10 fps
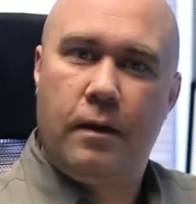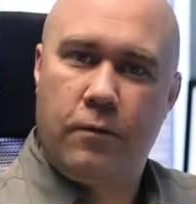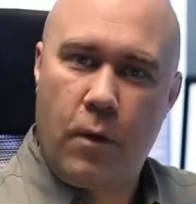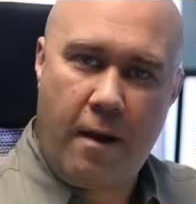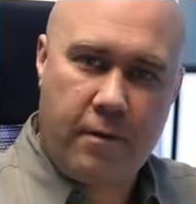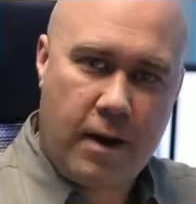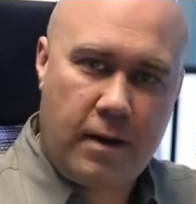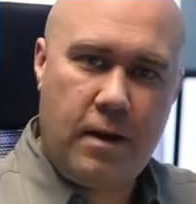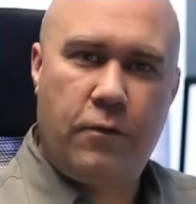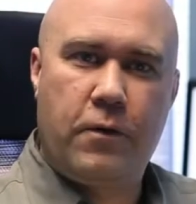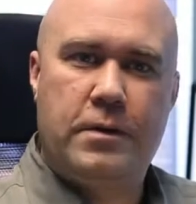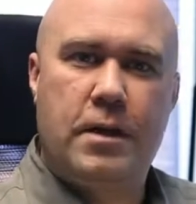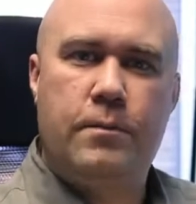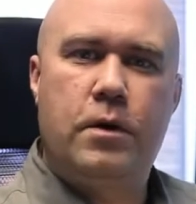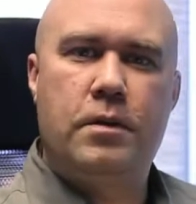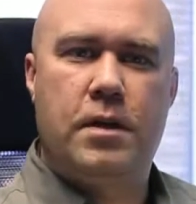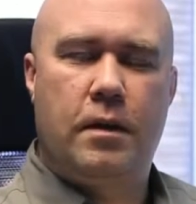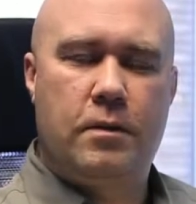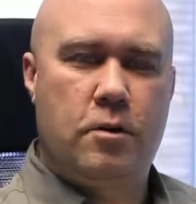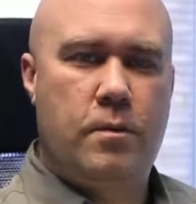If you have an idea for a tip, you can
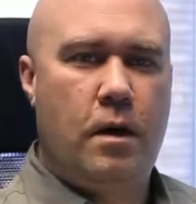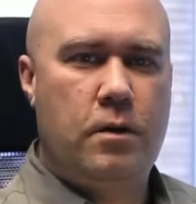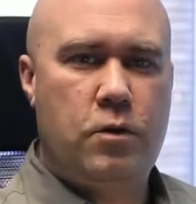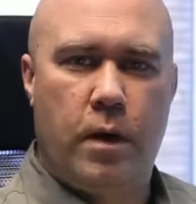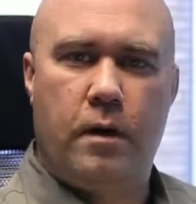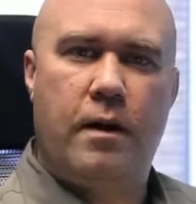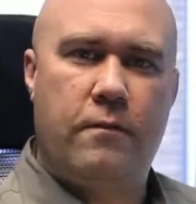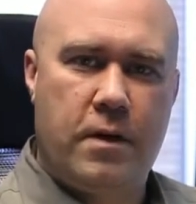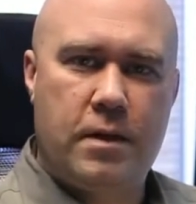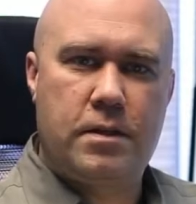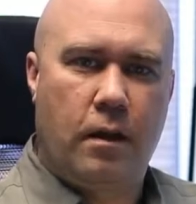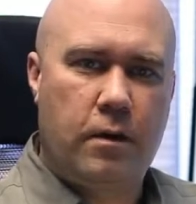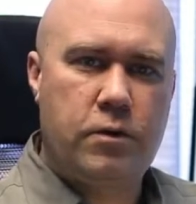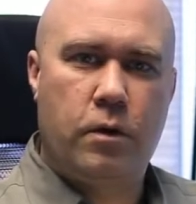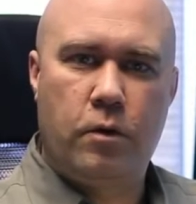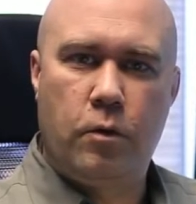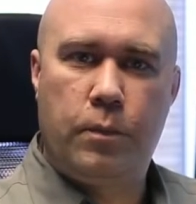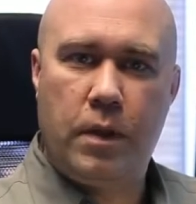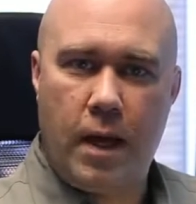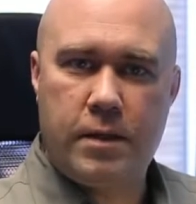send it to me on Twitter at V Ellis or Google
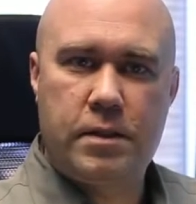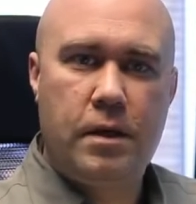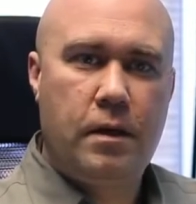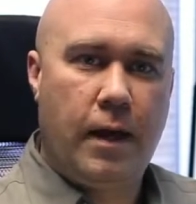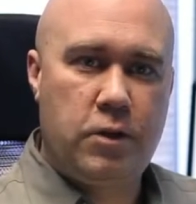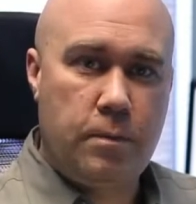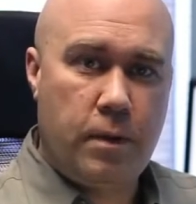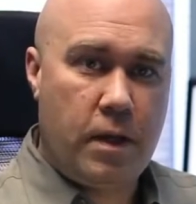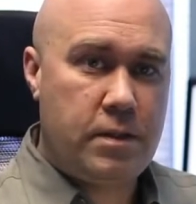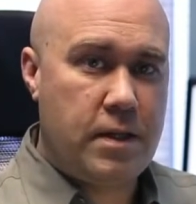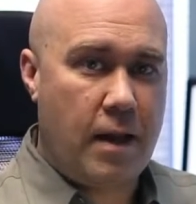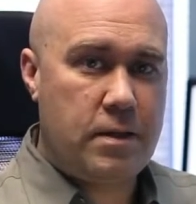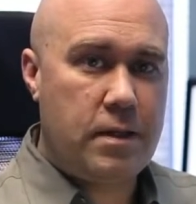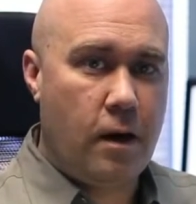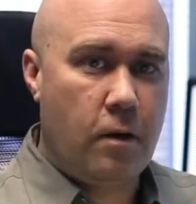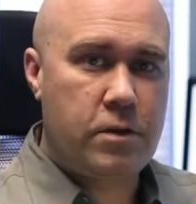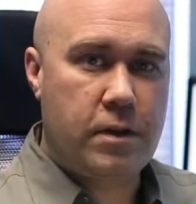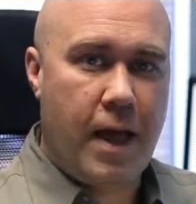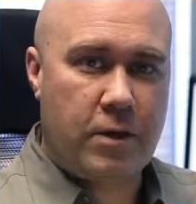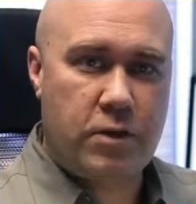Plus at G plus dot T O
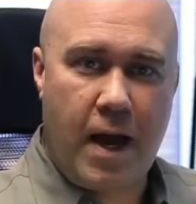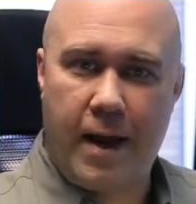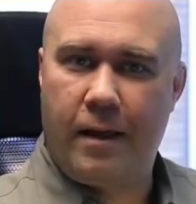slash Scott